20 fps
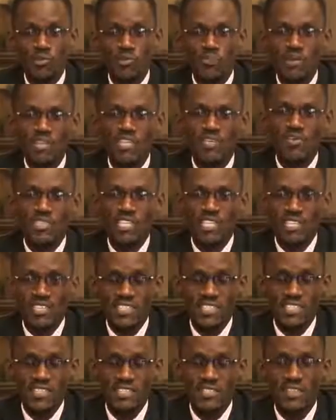you're paying your
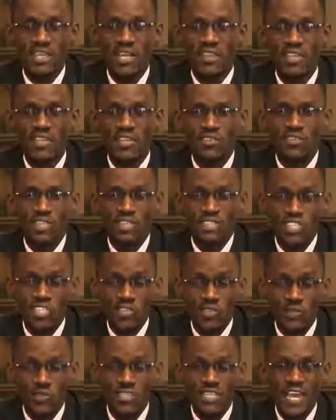taxes, at the end of the day,
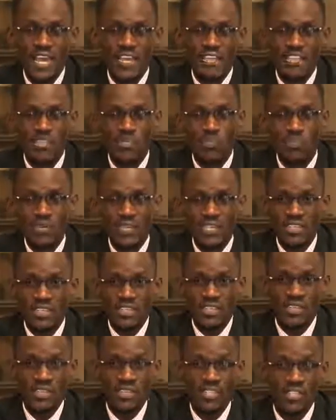you'd
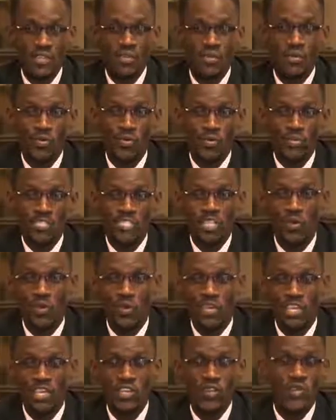expect that the roads are
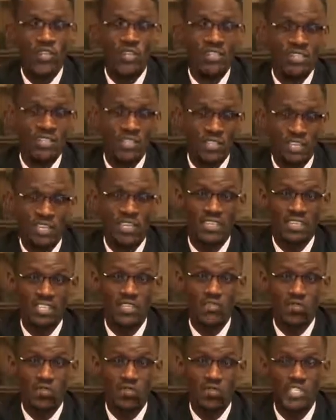okay, you can
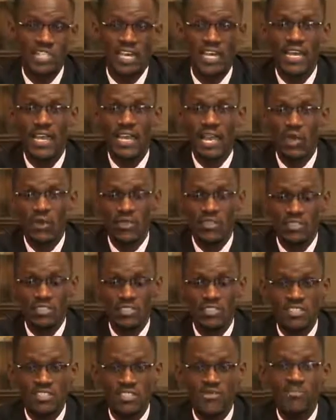access water, health
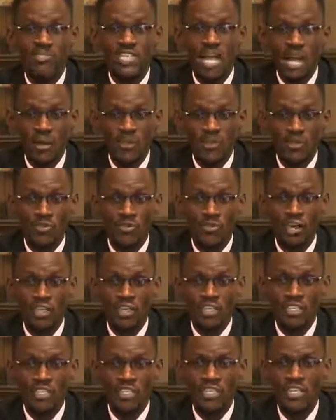systems up and
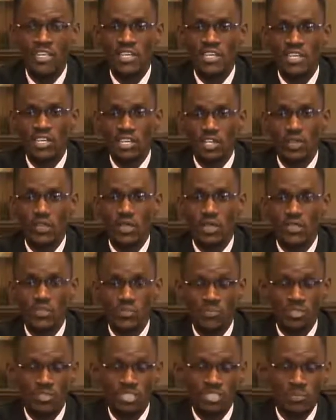running. You are the
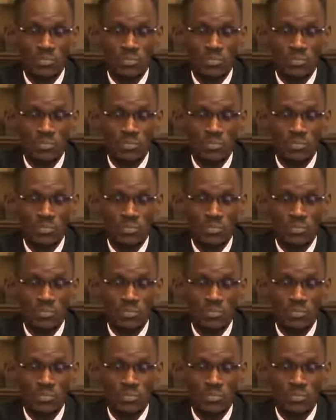business